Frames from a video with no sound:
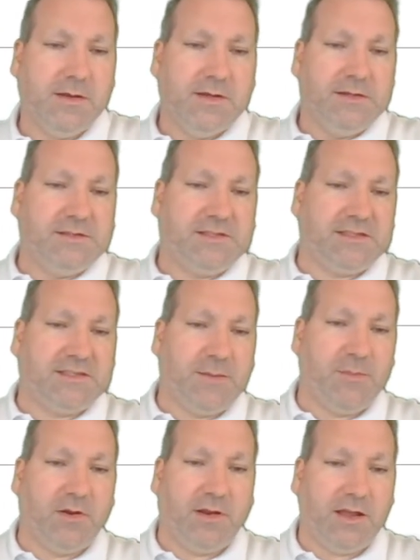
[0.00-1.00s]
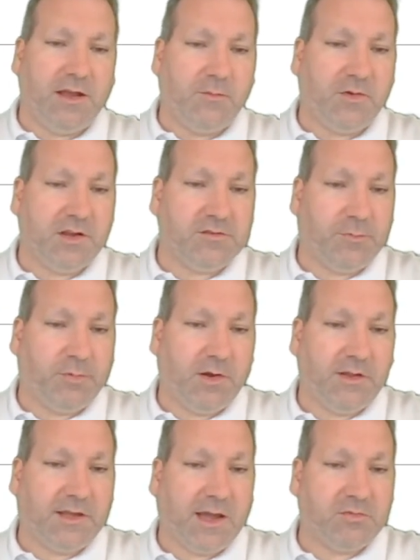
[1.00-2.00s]
Similarly, I'm going to apply
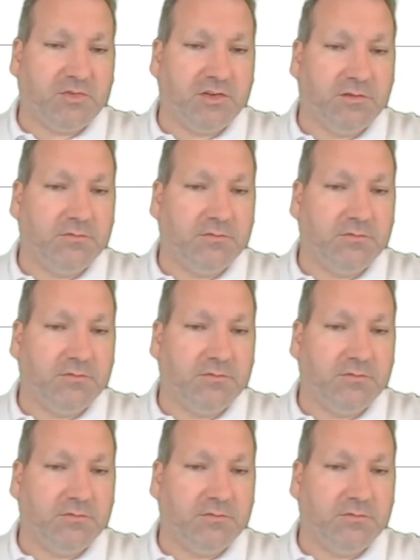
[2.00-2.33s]
the caption